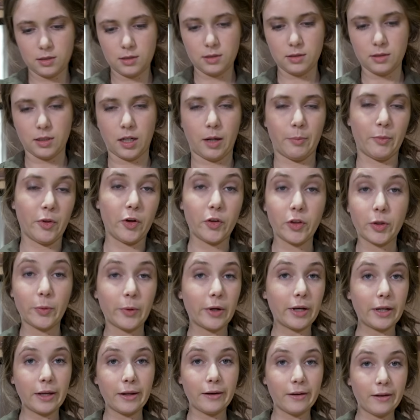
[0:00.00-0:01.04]
I'm the only
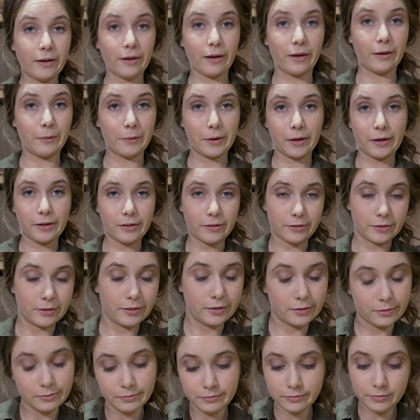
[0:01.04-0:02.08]
one eating it anyway, so
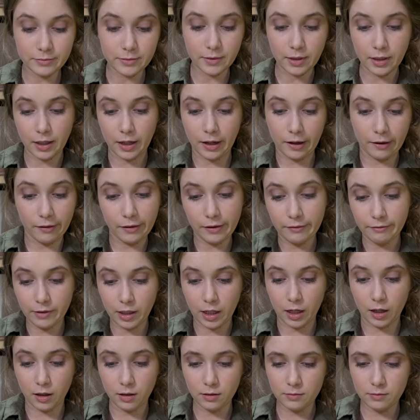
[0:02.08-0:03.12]
I don't even care.